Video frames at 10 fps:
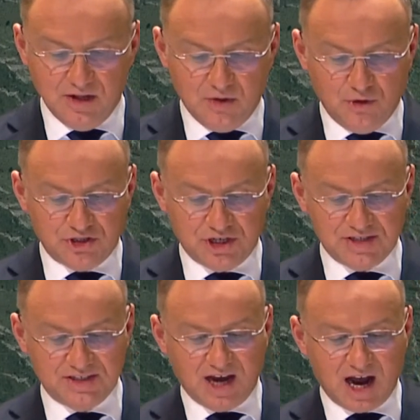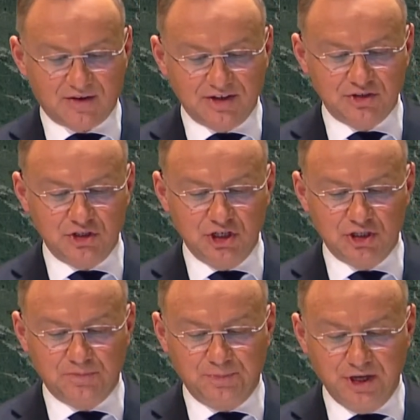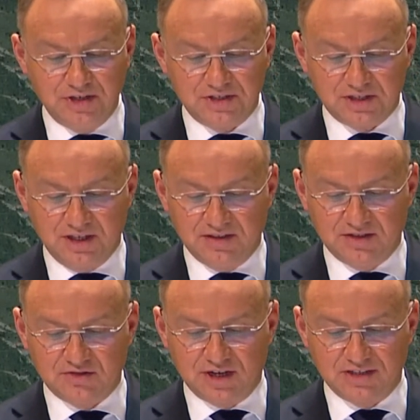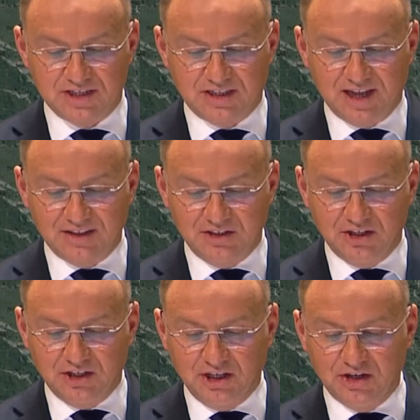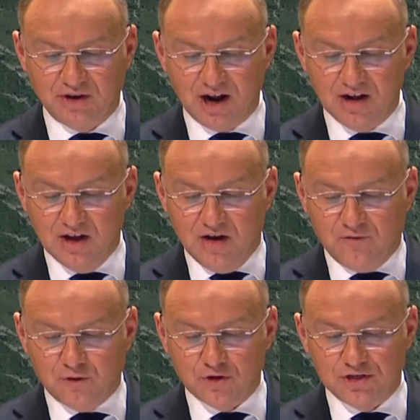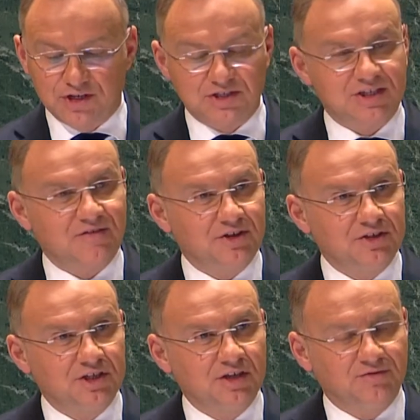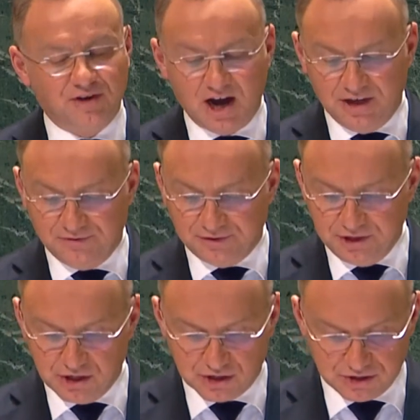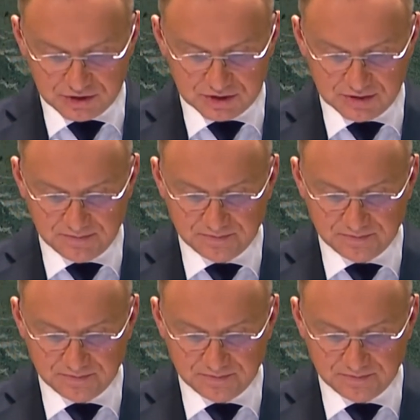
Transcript: which has guaranteed peace in the transatlantic era for 75 years.